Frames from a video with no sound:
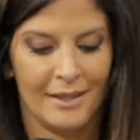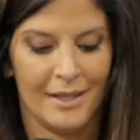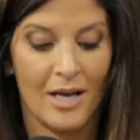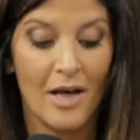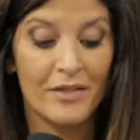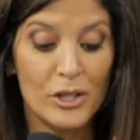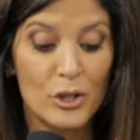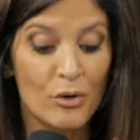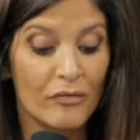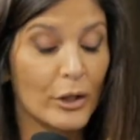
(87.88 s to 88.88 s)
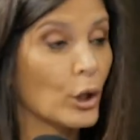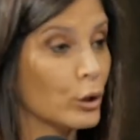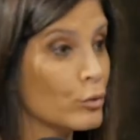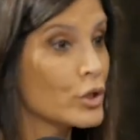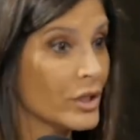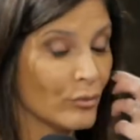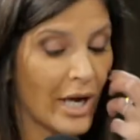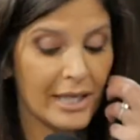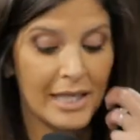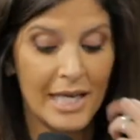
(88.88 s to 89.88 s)
And on the issue of inclusion,
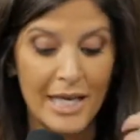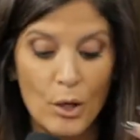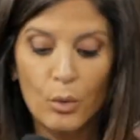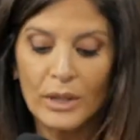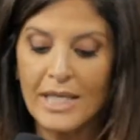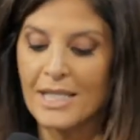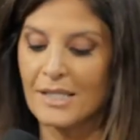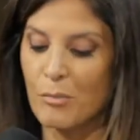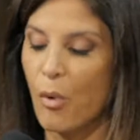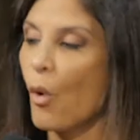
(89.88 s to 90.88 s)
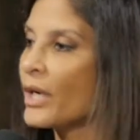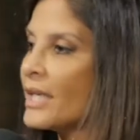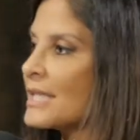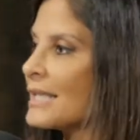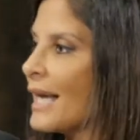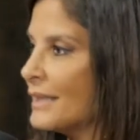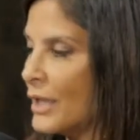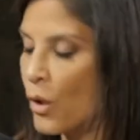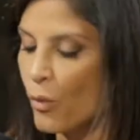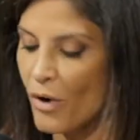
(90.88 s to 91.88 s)
right, equally as important is
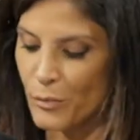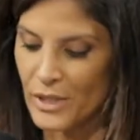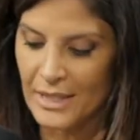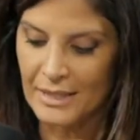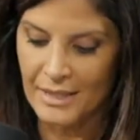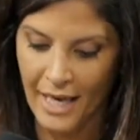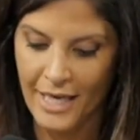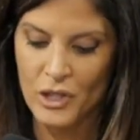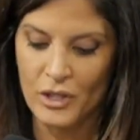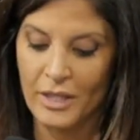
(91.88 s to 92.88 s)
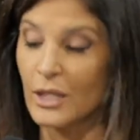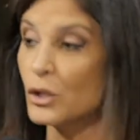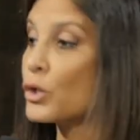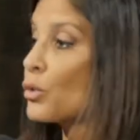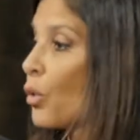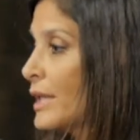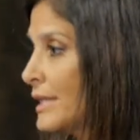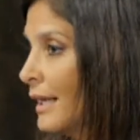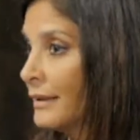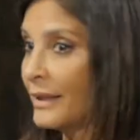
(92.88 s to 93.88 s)
Latino representation in
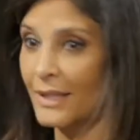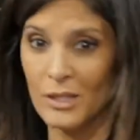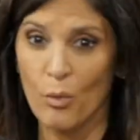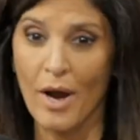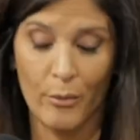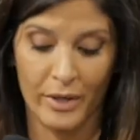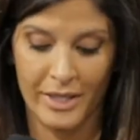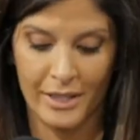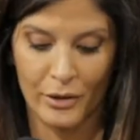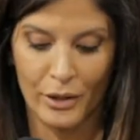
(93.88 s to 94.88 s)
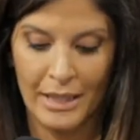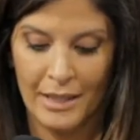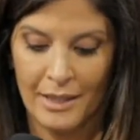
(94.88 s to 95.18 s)
storytelling. That's why we're here.